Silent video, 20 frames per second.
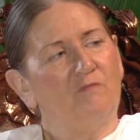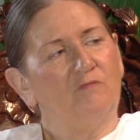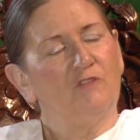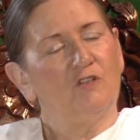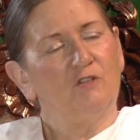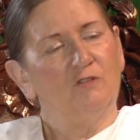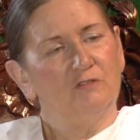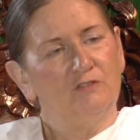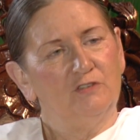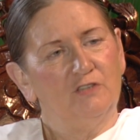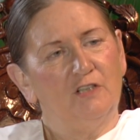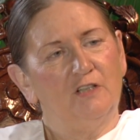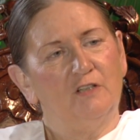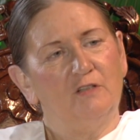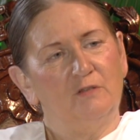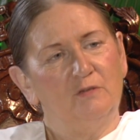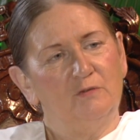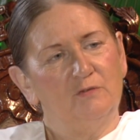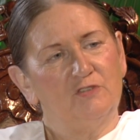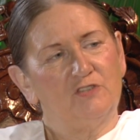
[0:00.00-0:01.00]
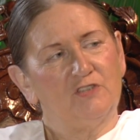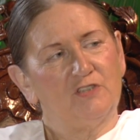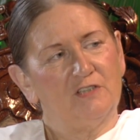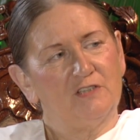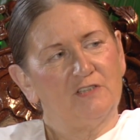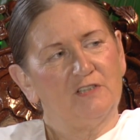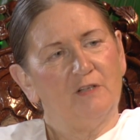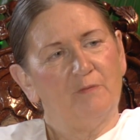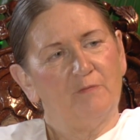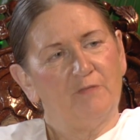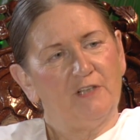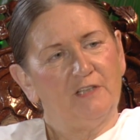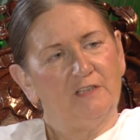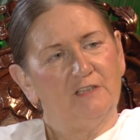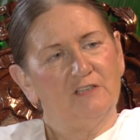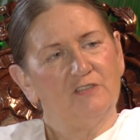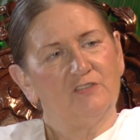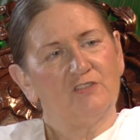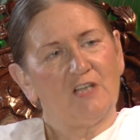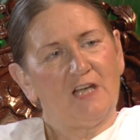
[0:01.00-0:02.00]
God knows something
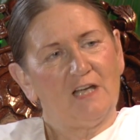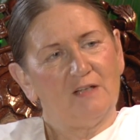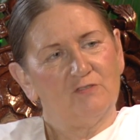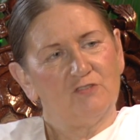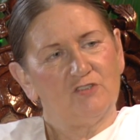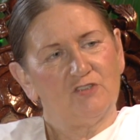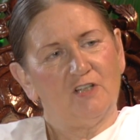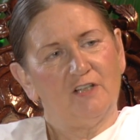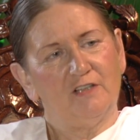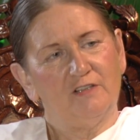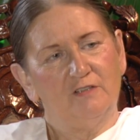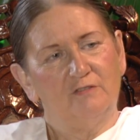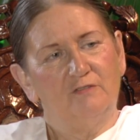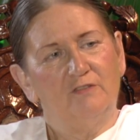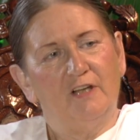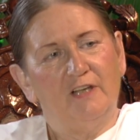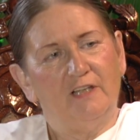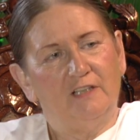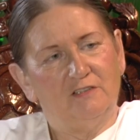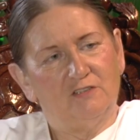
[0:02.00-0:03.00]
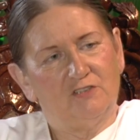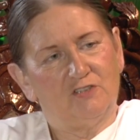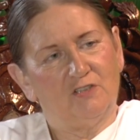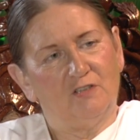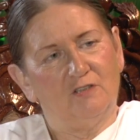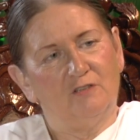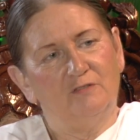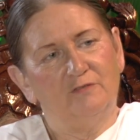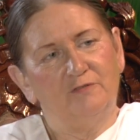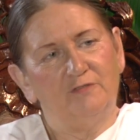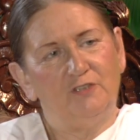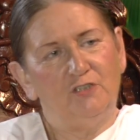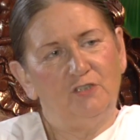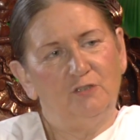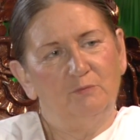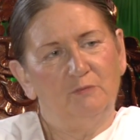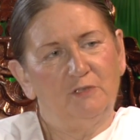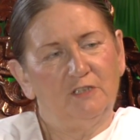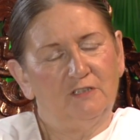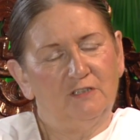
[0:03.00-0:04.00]
that's outside the range of
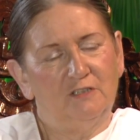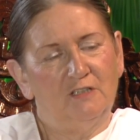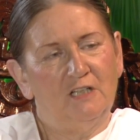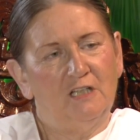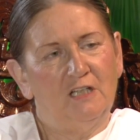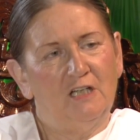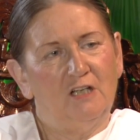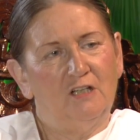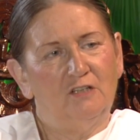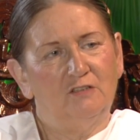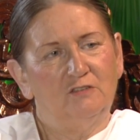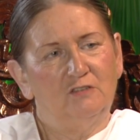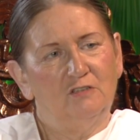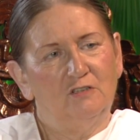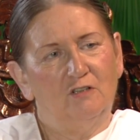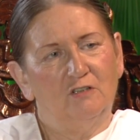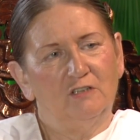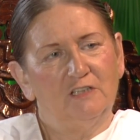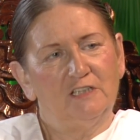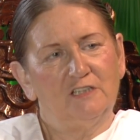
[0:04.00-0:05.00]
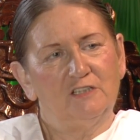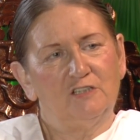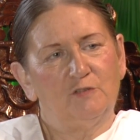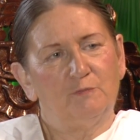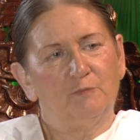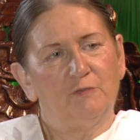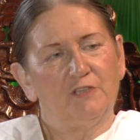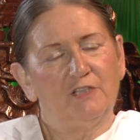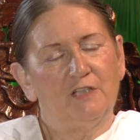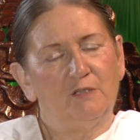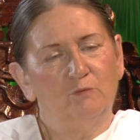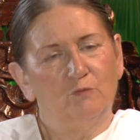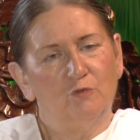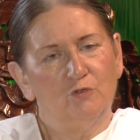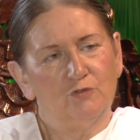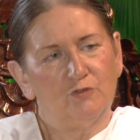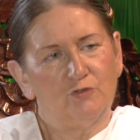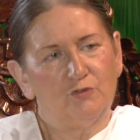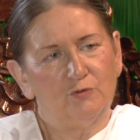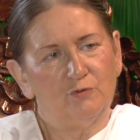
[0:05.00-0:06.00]
human knowledge. But then
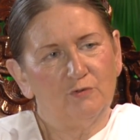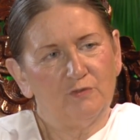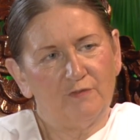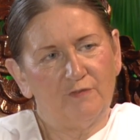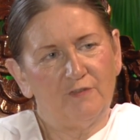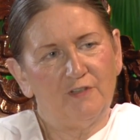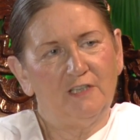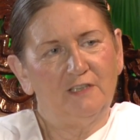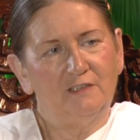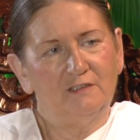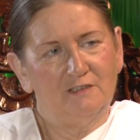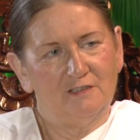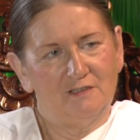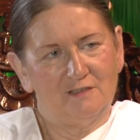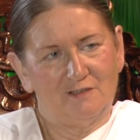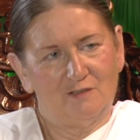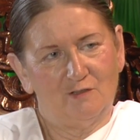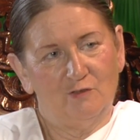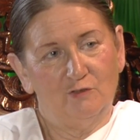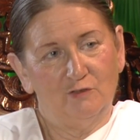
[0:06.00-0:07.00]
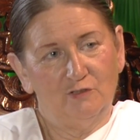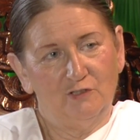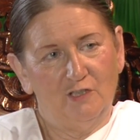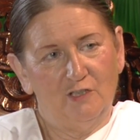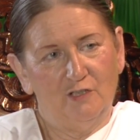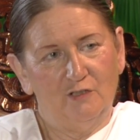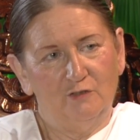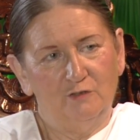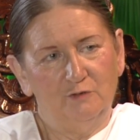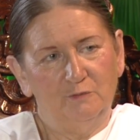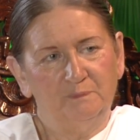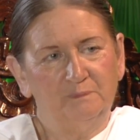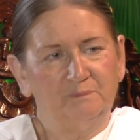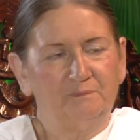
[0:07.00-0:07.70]
what sort of thing does God know?